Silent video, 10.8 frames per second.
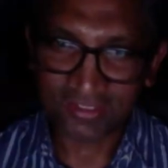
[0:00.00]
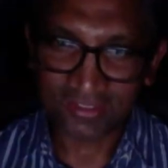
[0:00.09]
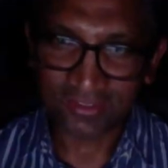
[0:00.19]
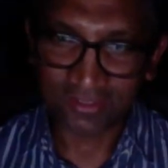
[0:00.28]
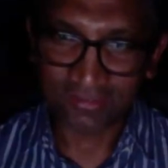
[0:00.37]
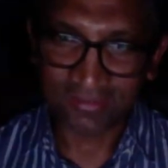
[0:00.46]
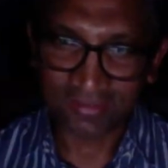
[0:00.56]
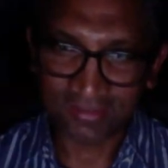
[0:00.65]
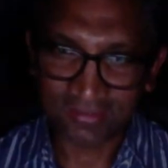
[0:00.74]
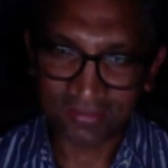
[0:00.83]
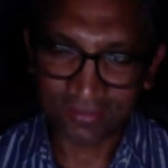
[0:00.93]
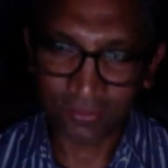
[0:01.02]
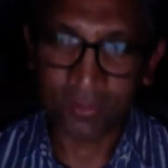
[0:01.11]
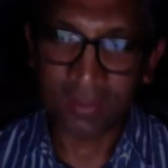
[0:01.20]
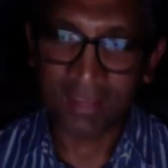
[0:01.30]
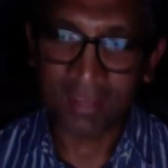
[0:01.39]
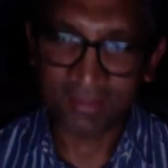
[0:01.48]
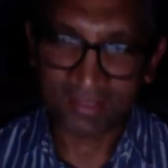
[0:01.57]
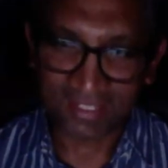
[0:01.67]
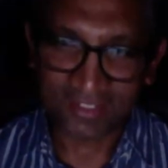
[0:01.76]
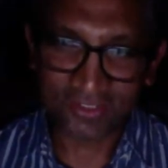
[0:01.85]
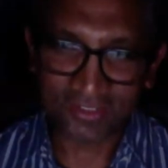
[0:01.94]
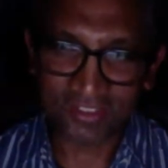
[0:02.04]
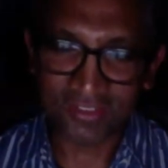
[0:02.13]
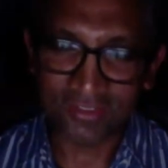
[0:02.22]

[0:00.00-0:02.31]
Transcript: is not, or the hypertension is